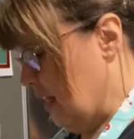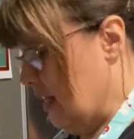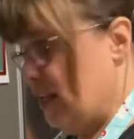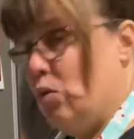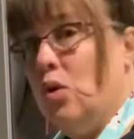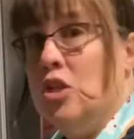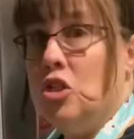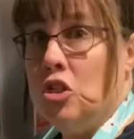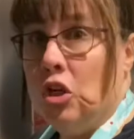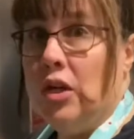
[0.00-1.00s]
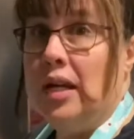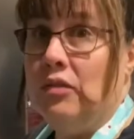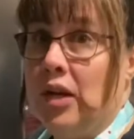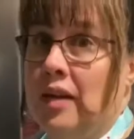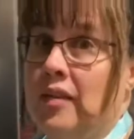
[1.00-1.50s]
You want to stir it every
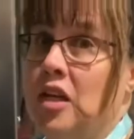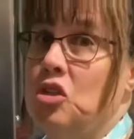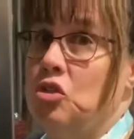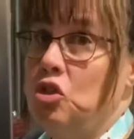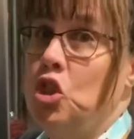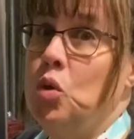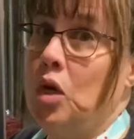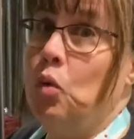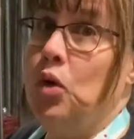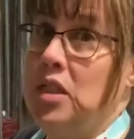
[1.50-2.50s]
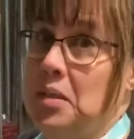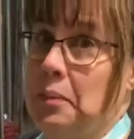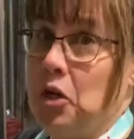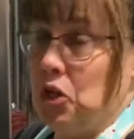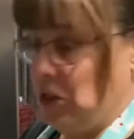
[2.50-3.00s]
now and then because you do not want it to
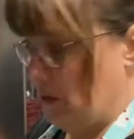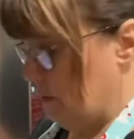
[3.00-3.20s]
burn.